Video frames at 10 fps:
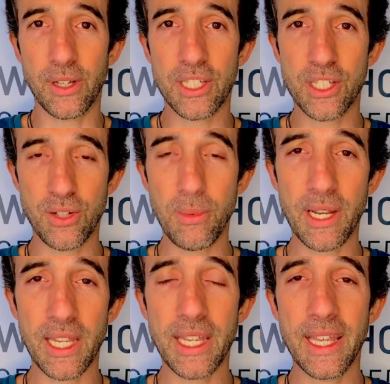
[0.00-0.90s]

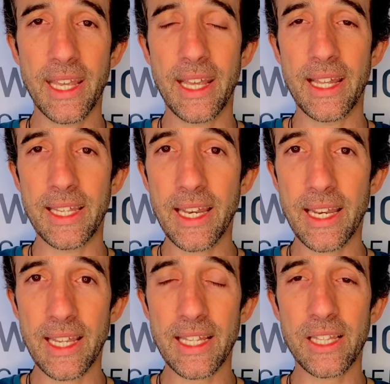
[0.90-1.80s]
extremity didn't
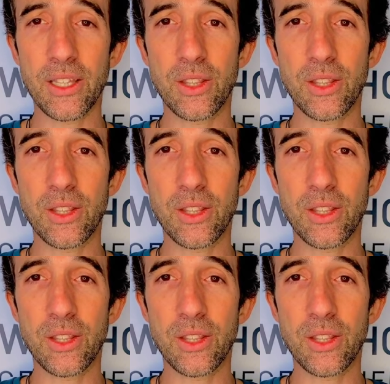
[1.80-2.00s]
need